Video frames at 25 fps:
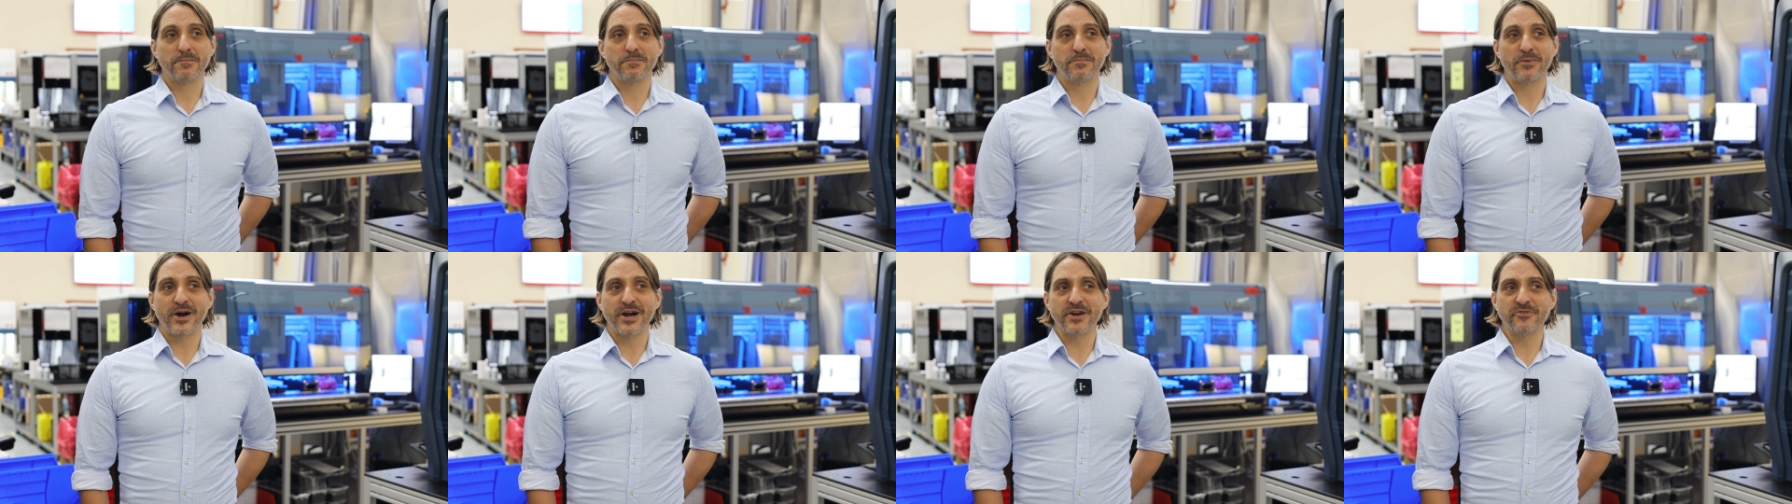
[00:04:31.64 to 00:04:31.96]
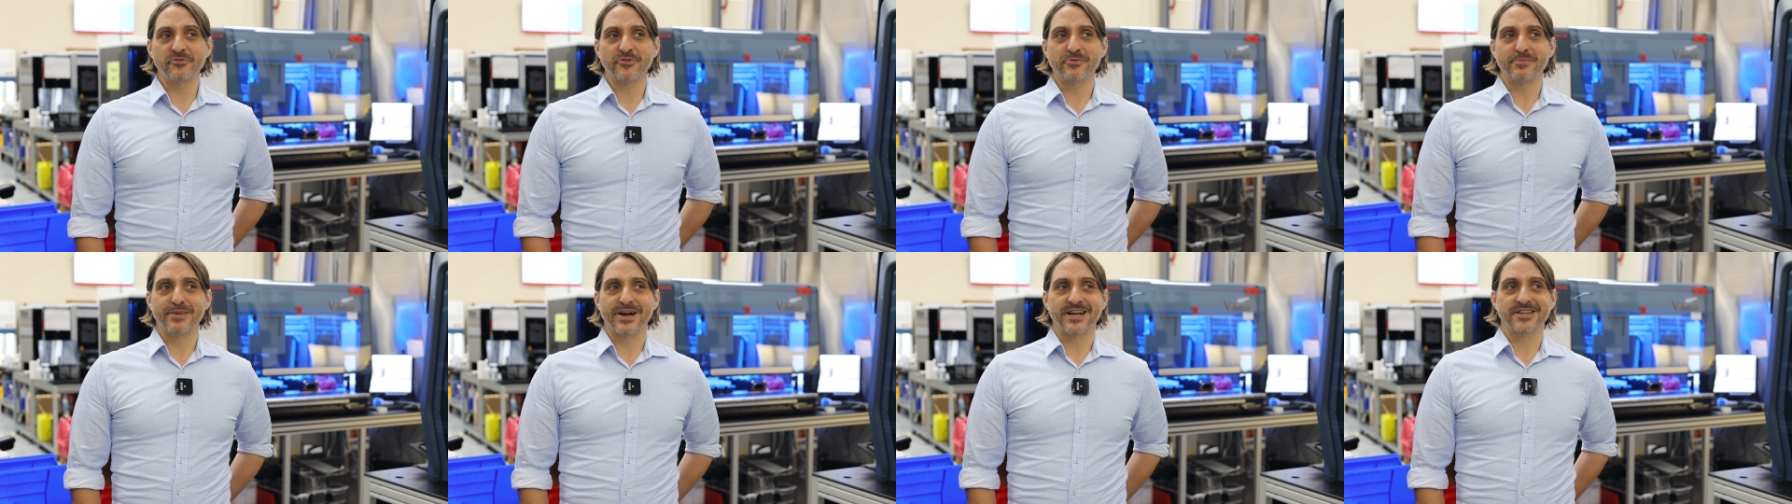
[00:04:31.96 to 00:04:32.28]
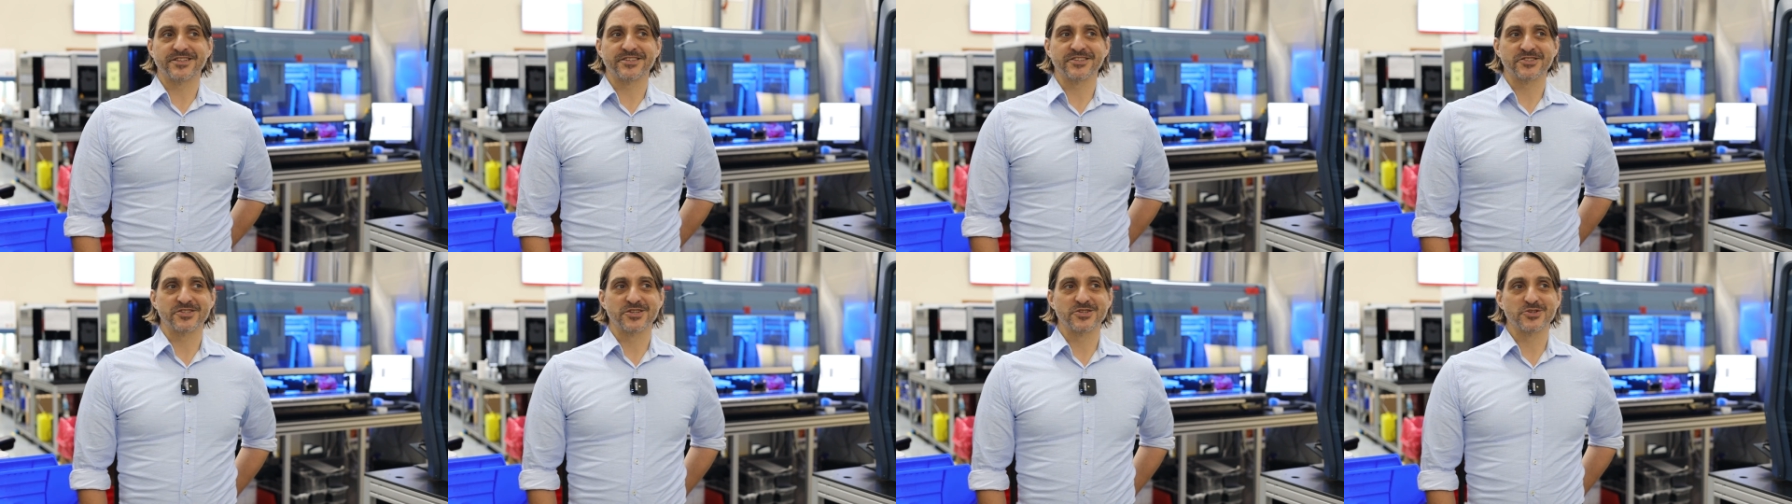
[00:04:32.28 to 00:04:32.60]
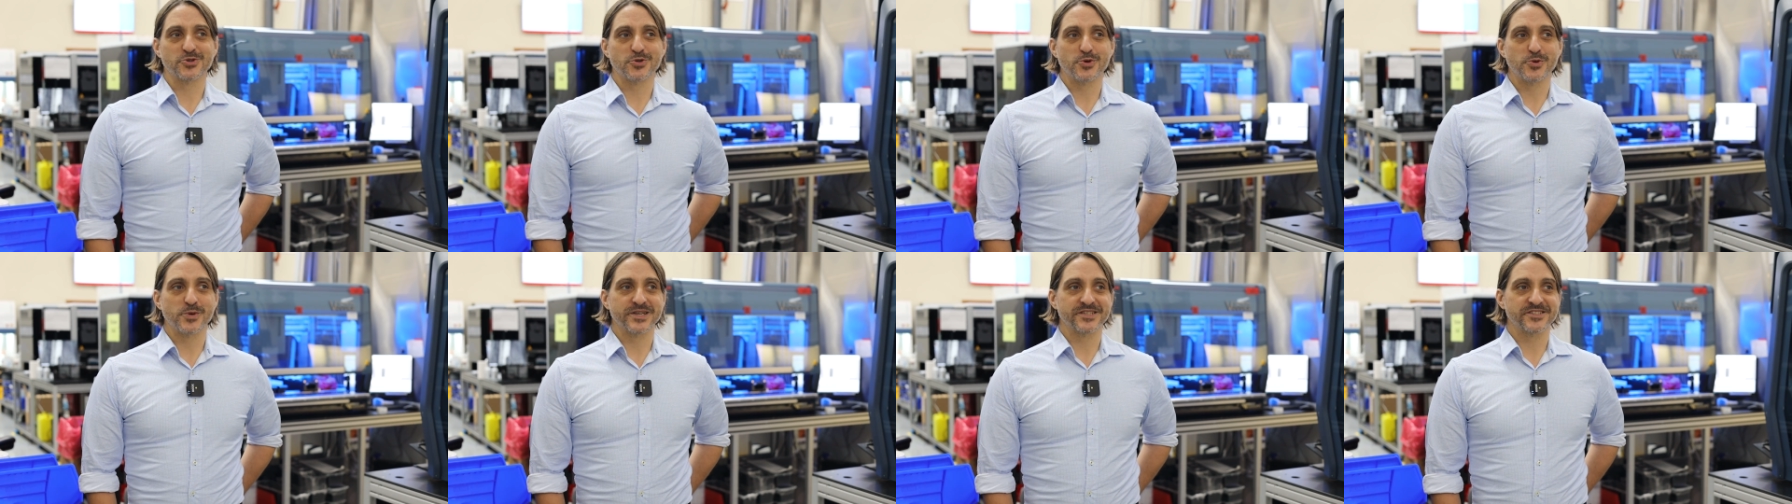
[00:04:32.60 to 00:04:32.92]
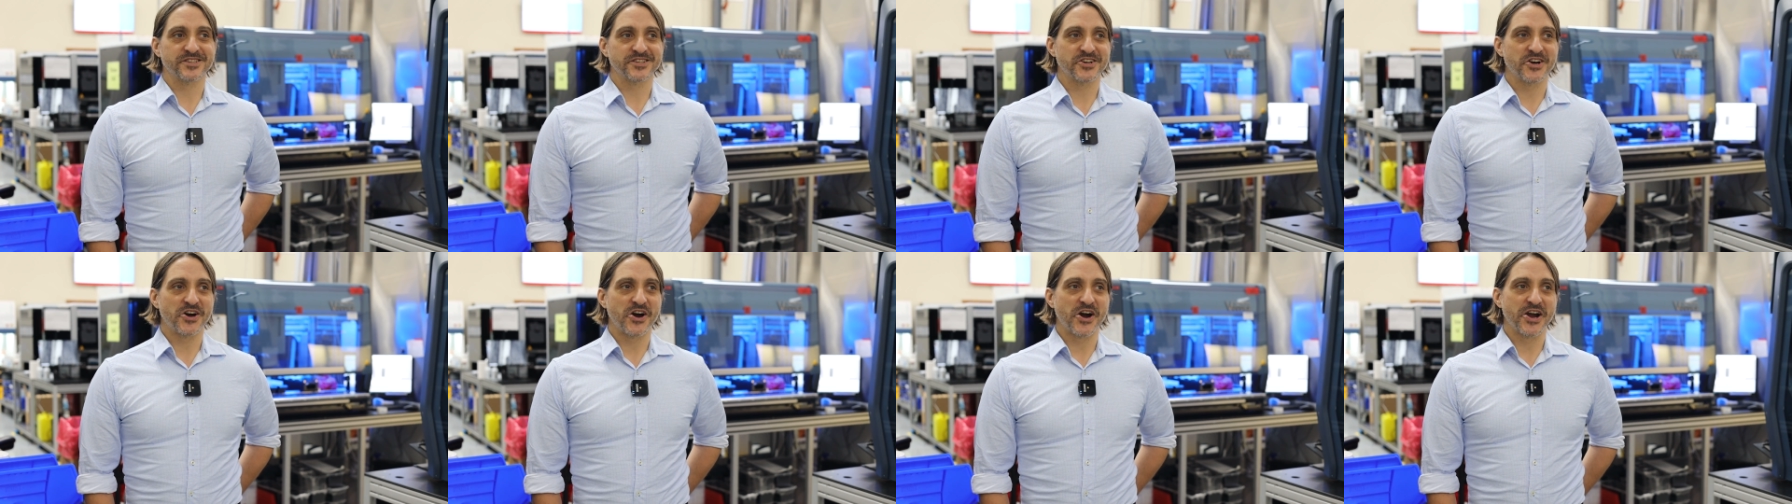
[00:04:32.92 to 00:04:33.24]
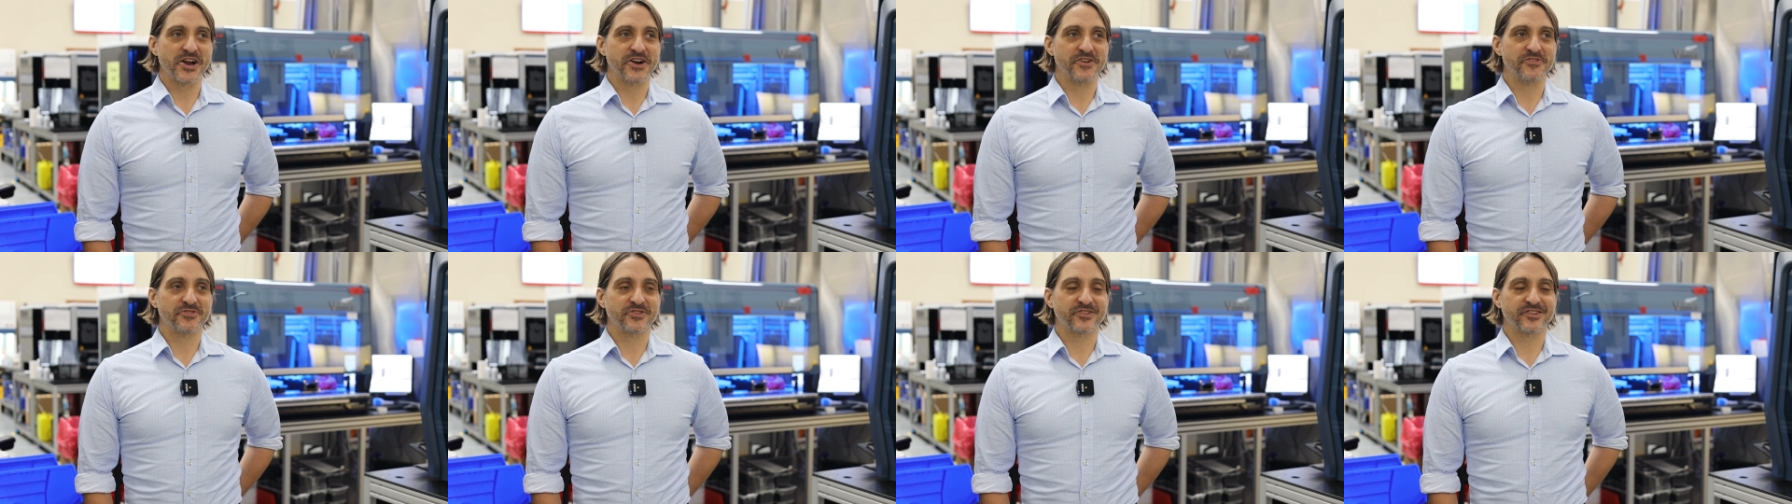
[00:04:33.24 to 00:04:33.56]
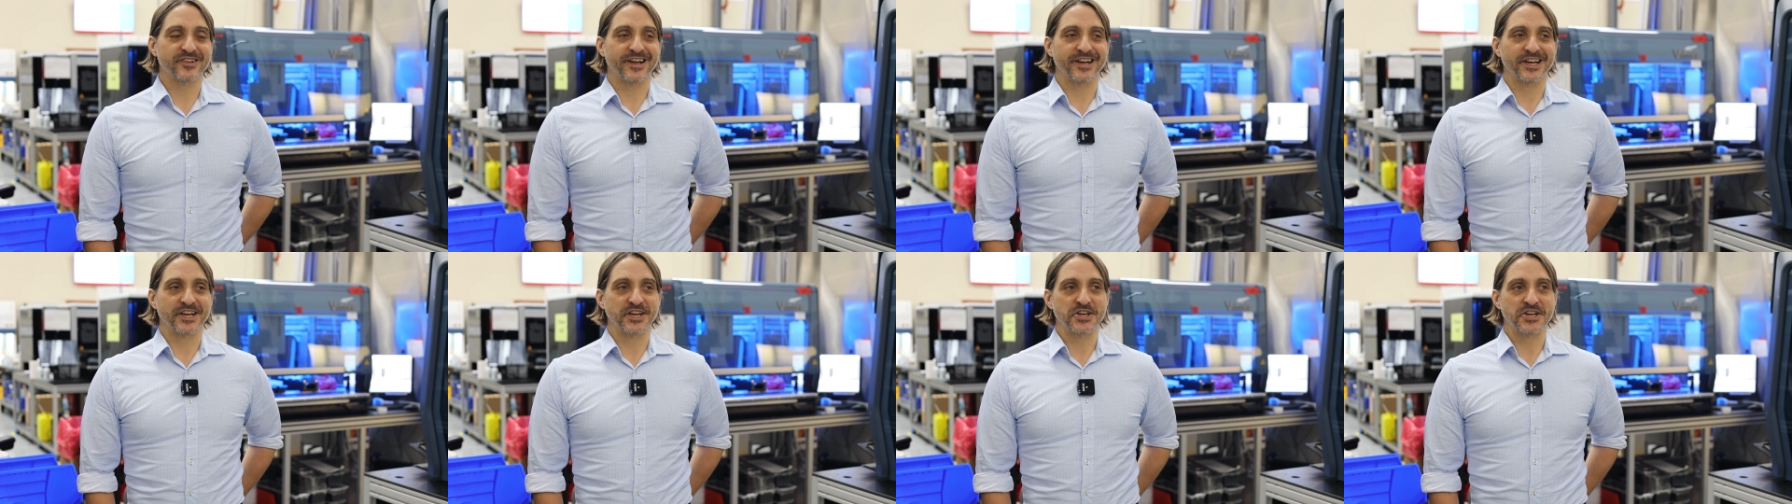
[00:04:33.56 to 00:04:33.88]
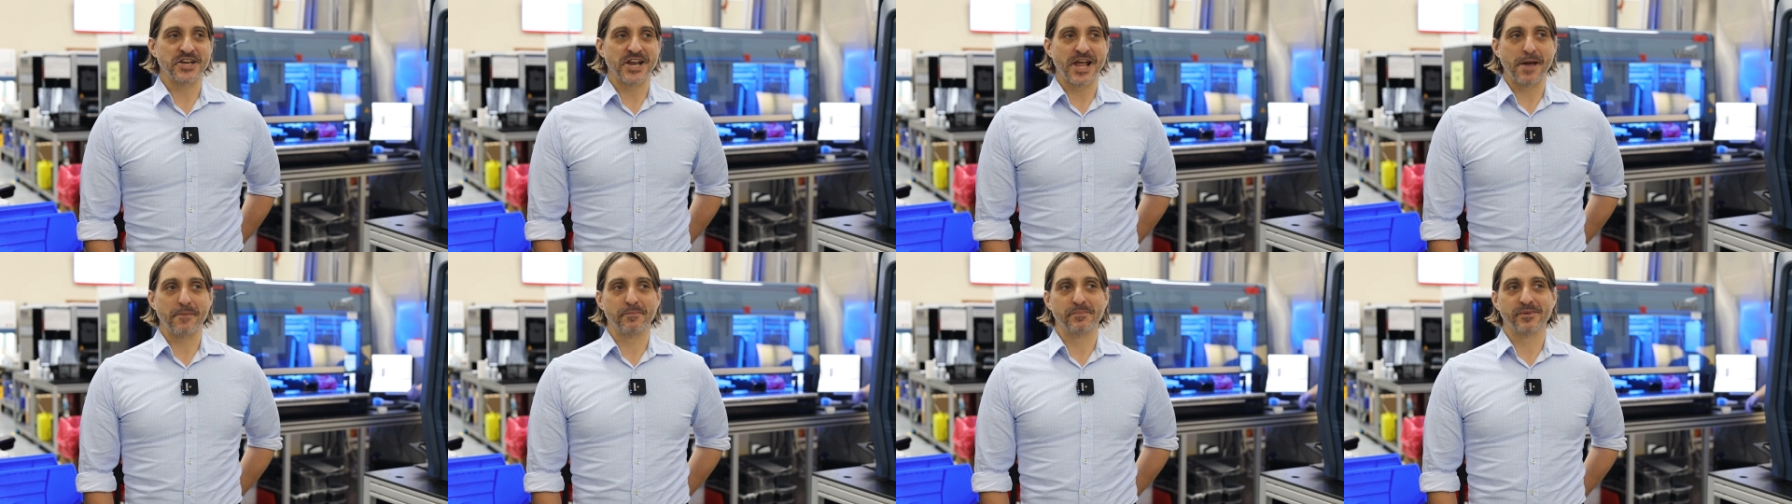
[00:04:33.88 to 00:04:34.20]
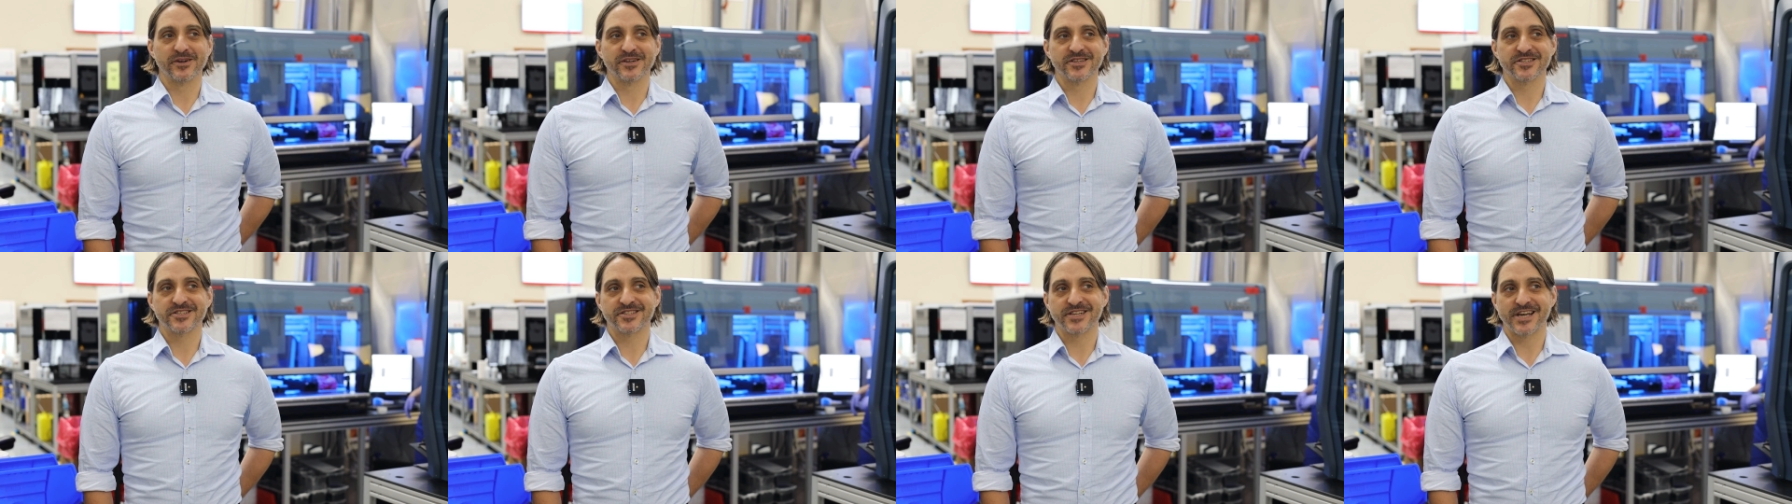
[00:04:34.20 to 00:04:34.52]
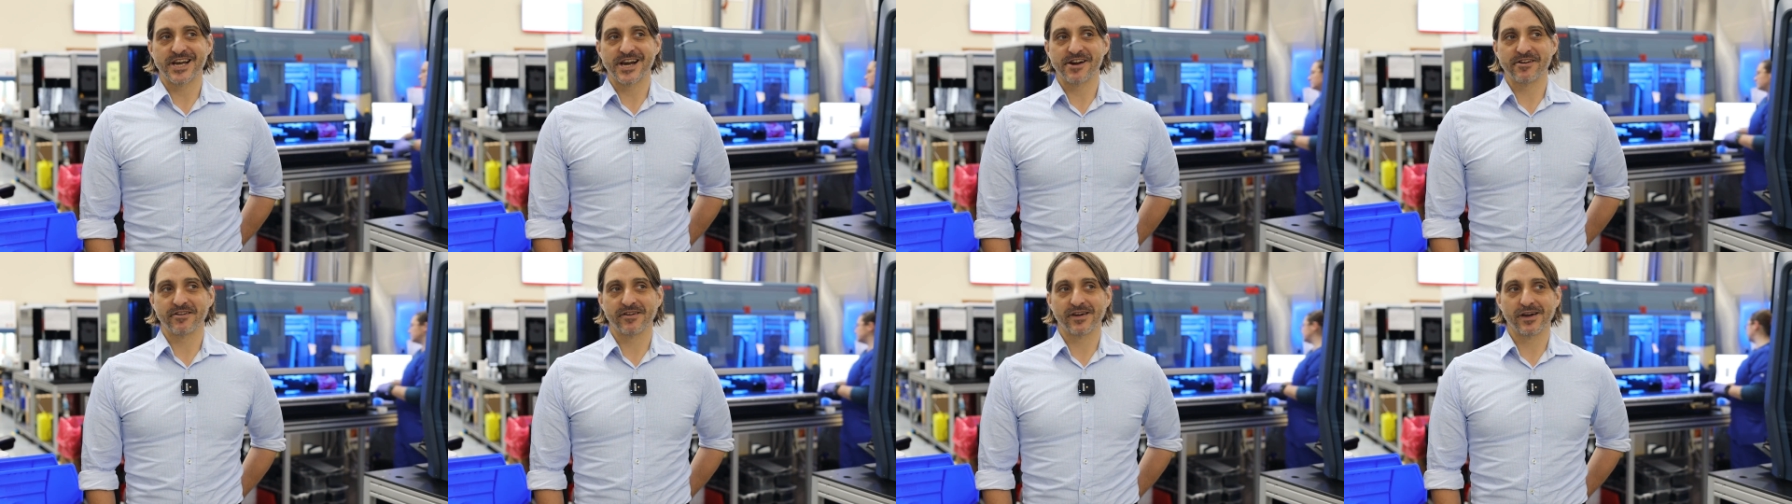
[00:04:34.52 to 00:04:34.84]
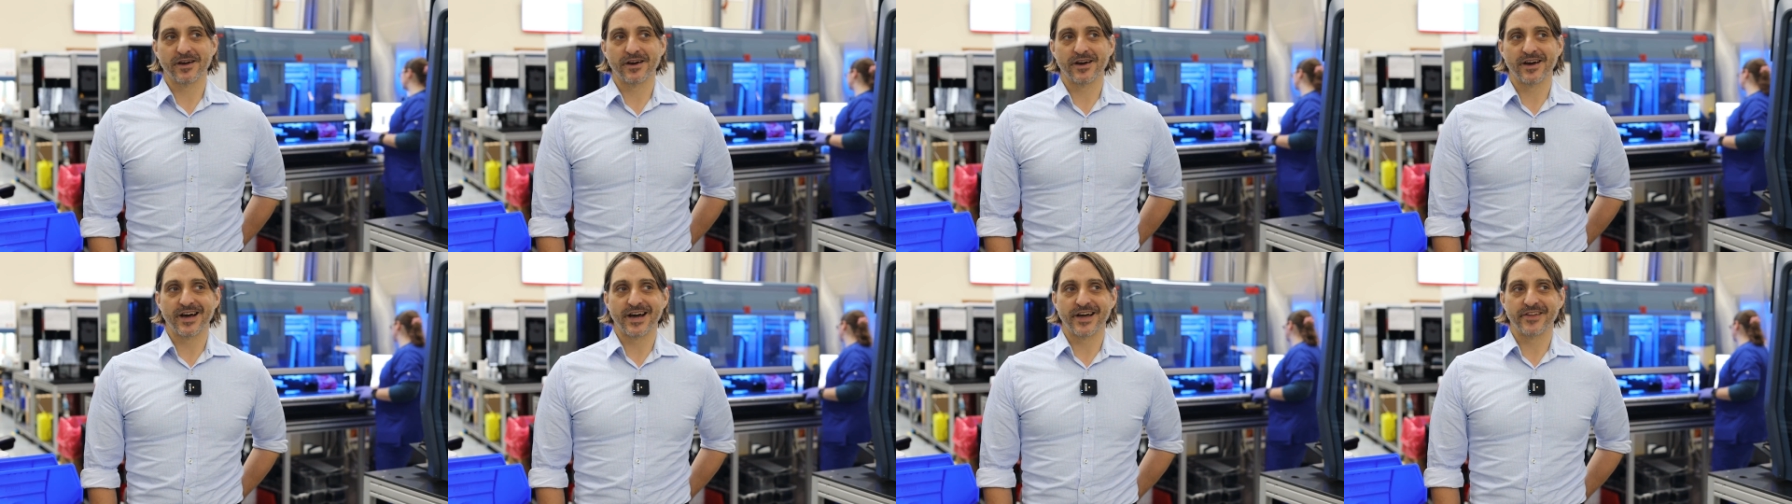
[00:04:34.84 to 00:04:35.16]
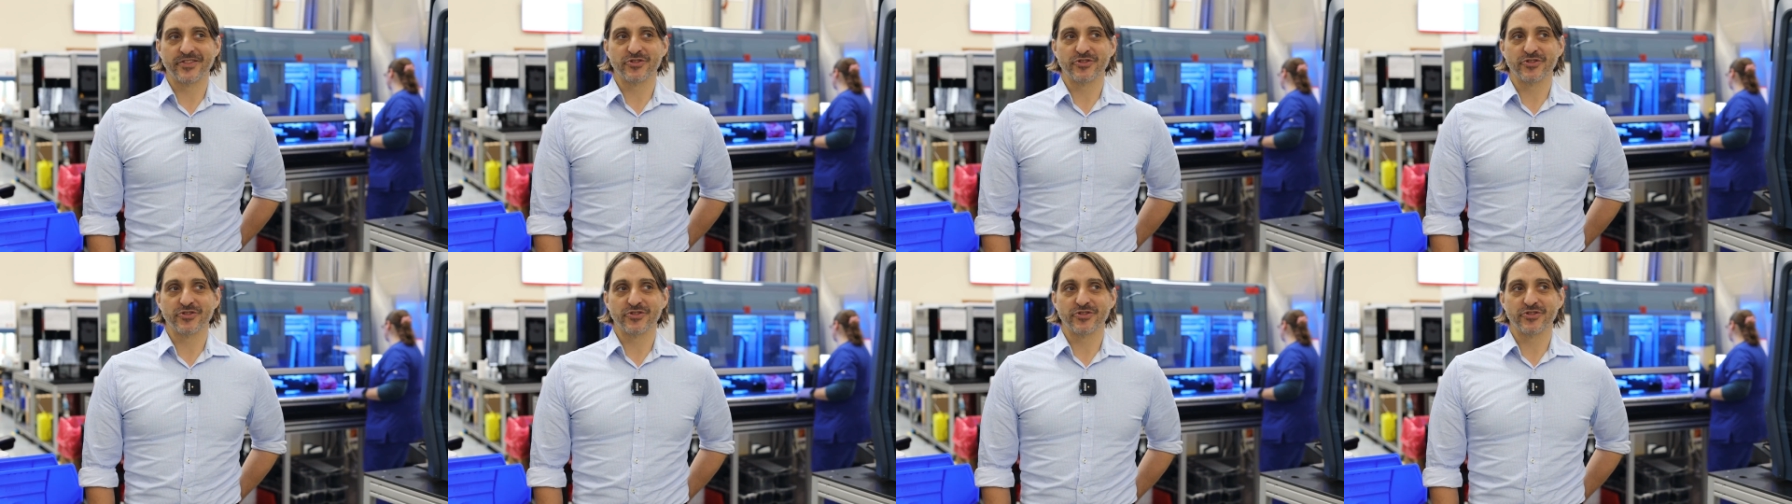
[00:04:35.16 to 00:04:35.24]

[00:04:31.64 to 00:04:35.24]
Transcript: bioinformatics is always a kind of slightly nebulous area,